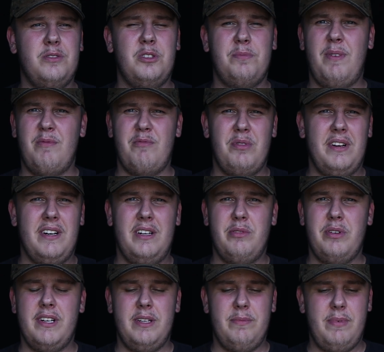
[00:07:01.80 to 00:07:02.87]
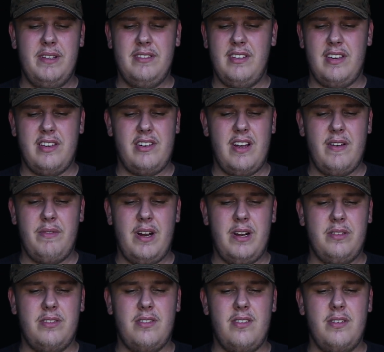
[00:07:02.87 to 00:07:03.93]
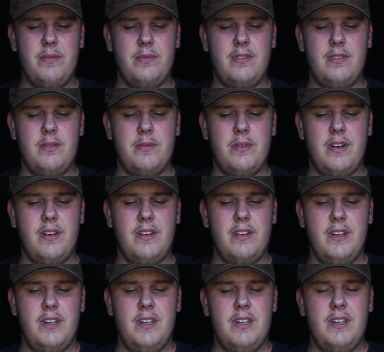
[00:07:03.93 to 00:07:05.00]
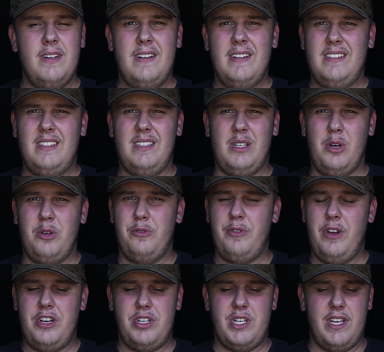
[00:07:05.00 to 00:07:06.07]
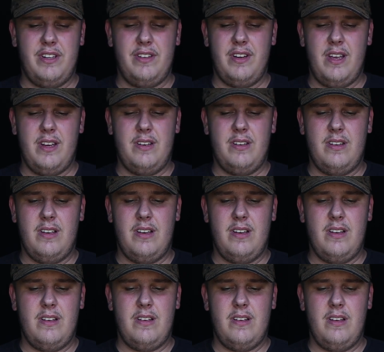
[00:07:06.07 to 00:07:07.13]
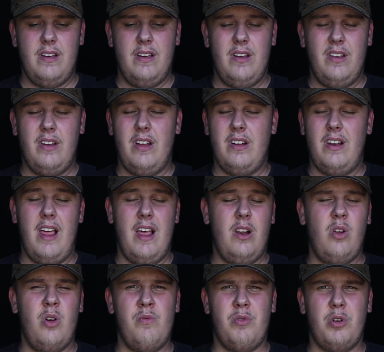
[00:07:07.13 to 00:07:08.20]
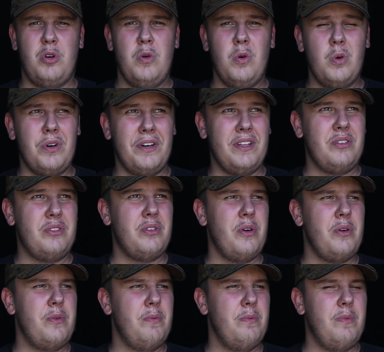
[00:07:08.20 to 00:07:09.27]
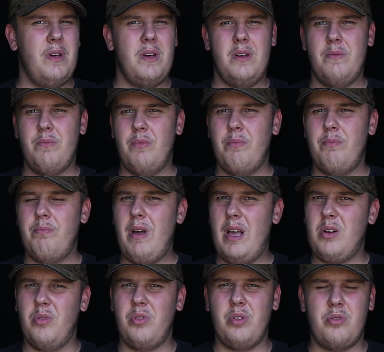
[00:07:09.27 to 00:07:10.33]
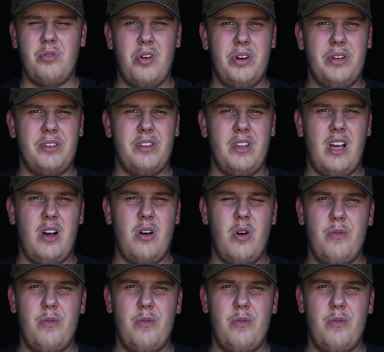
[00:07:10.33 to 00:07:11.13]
I've just been really busy, and I haven't had time to go fishing and let alone record it. So back on the grind now.